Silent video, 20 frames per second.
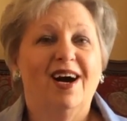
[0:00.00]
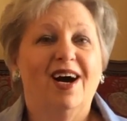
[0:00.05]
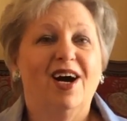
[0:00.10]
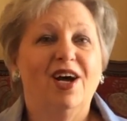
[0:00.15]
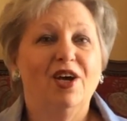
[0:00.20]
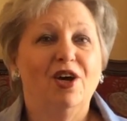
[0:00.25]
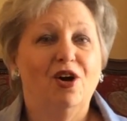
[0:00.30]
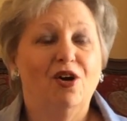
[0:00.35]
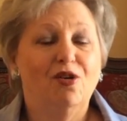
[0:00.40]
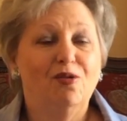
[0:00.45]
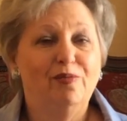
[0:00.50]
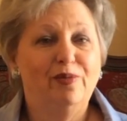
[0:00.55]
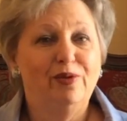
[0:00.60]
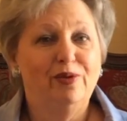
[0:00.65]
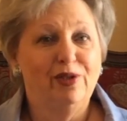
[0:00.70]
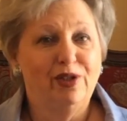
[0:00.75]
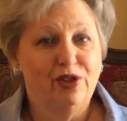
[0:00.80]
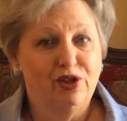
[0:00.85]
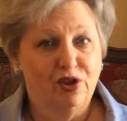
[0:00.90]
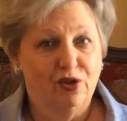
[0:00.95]
I hope
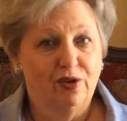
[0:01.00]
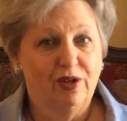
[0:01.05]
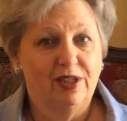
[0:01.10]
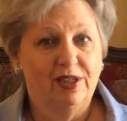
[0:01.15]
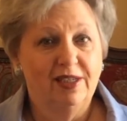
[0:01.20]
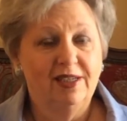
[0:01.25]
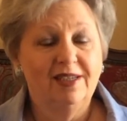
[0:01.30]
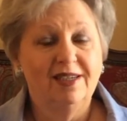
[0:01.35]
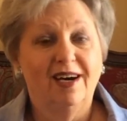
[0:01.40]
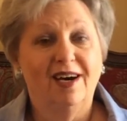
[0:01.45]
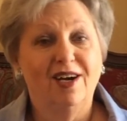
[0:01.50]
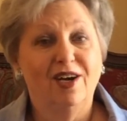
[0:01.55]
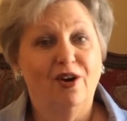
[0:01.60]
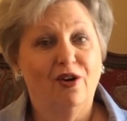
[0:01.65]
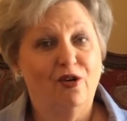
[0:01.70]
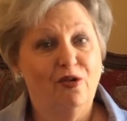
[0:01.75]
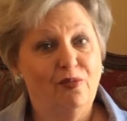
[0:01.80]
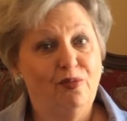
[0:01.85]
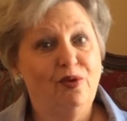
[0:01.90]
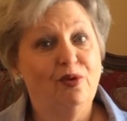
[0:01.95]
you enjoyed it. I
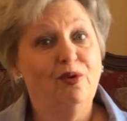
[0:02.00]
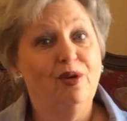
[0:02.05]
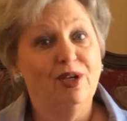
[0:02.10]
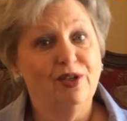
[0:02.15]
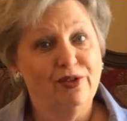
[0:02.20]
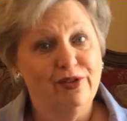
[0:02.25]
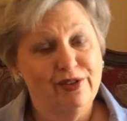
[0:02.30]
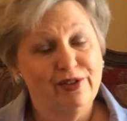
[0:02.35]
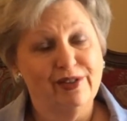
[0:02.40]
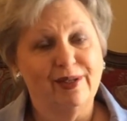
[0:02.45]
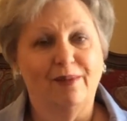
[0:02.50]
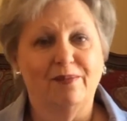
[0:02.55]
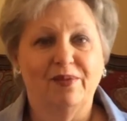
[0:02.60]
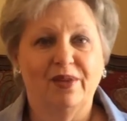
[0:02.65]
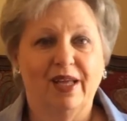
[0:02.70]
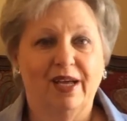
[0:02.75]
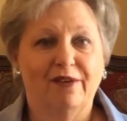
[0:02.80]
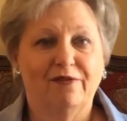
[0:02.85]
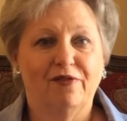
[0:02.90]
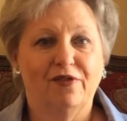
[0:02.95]
hope you learned
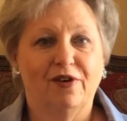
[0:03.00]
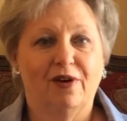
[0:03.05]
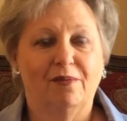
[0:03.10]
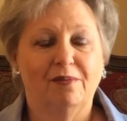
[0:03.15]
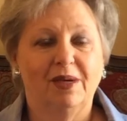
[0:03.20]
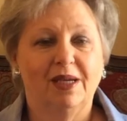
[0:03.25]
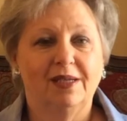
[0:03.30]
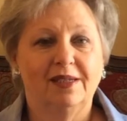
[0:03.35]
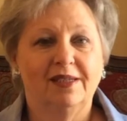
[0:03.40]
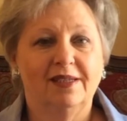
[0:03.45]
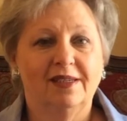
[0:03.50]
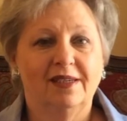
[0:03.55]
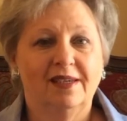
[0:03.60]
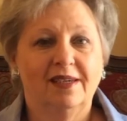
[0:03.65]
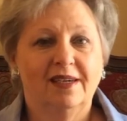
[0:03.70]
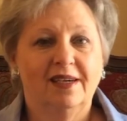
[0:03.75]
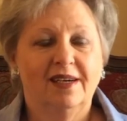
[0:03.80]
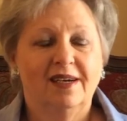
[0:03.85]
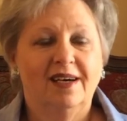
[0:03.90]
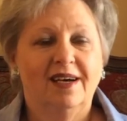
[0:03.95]
something from it,
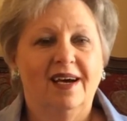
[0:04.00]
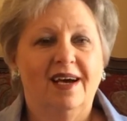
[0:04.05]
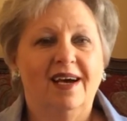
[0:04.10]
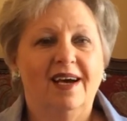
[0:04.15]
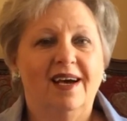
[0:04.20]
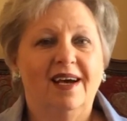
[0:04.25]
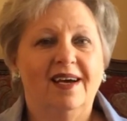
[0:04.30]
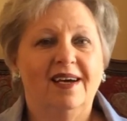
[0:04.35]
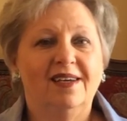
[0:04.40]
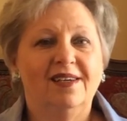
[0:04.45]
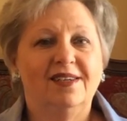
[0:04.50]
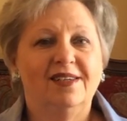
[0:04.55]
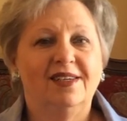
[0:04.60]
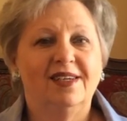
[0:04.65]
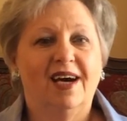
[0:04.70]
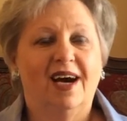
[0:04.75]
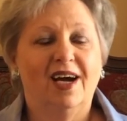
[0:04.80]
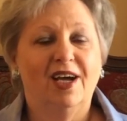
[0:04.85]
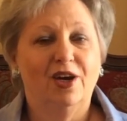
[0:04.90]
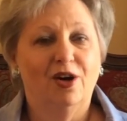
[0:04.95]

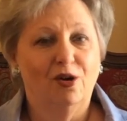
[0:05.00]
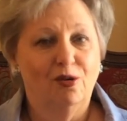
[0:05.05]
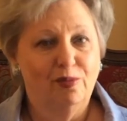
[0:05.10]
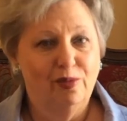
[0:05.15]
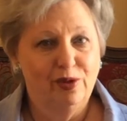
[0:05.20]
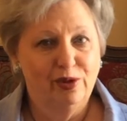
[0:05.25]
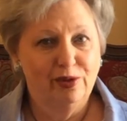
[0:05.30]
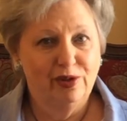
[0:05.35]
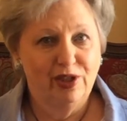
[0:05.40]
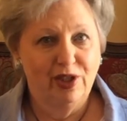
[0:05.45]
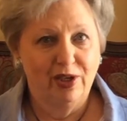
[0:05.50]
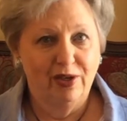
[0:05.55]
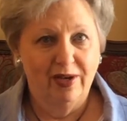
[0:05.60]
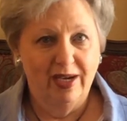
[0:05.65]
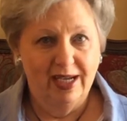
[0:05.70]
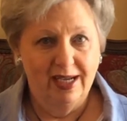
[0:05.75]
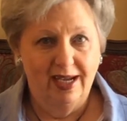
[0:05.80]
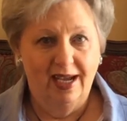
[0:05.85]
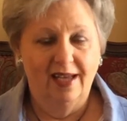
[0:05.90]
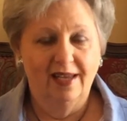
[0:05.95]
and I hope to see you
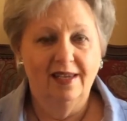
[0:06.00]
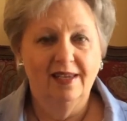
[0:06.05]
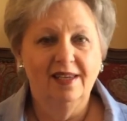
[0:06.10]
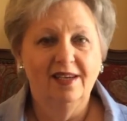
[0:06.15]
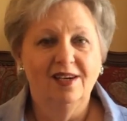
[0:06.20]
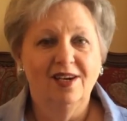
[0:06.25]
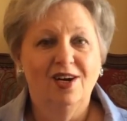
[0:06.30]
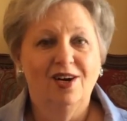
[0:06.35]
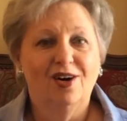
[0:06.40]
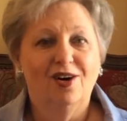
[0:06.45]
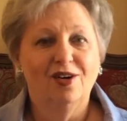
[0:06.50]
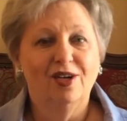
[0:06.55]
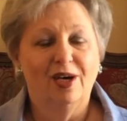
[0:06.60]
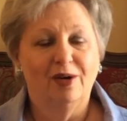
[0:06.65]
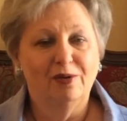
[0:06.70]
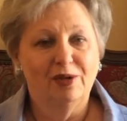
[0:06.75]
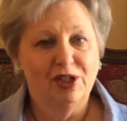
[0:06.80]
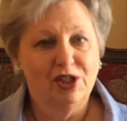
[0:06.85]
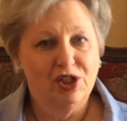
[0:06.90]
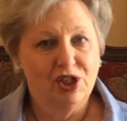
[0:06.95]
again on
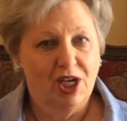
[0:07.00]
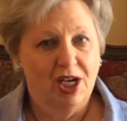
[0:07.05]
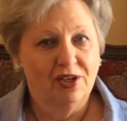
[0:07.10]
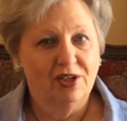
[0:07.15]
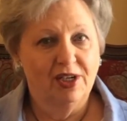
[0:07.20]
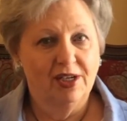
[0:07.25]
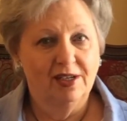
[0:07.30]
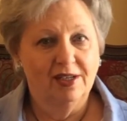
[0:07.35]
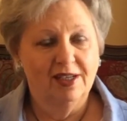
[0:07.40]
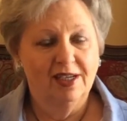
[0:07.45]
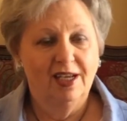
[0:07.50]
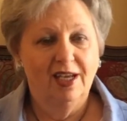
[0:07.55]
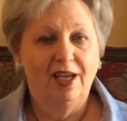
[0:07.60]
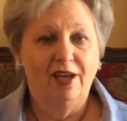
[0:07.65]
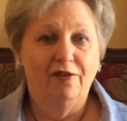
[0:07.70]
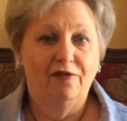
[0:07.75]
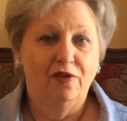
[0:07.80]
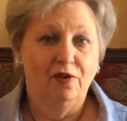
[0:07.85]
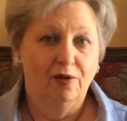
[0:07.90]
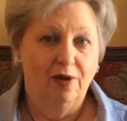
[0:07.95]
our channel.
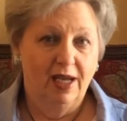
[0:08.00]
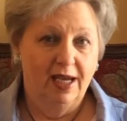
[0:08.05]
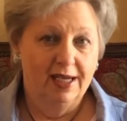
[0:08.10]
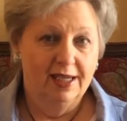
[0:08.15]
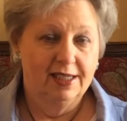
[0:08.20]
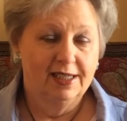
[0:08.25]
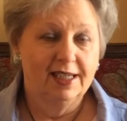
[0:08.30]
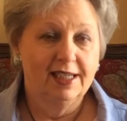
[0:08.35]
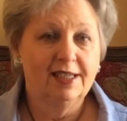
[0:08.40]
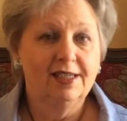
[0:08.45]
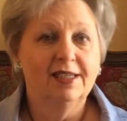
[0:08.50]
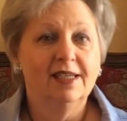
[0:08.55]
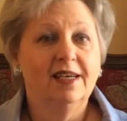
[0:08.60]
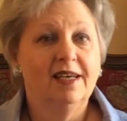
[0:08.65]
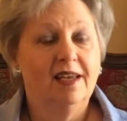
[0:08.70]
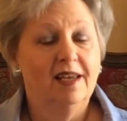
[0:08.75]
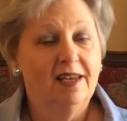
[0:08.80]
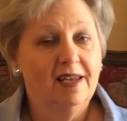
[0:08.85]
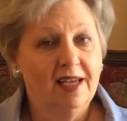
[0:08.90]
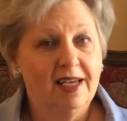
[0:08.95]
If you liked it,
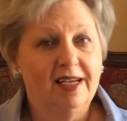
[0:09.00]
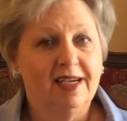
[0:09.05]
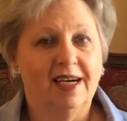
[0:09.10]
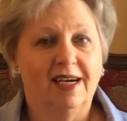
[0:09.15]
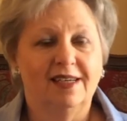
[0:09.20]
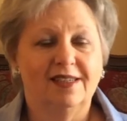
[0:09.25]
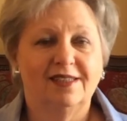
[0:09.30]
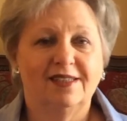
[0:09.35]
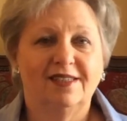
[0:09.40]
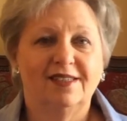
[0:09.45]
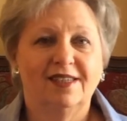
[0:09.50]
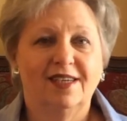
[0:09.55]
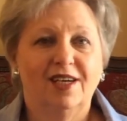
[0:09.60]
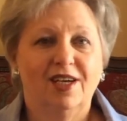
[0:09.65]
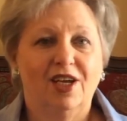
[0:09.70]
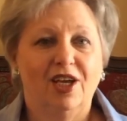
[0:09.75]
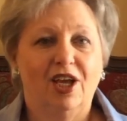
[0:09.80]
like us.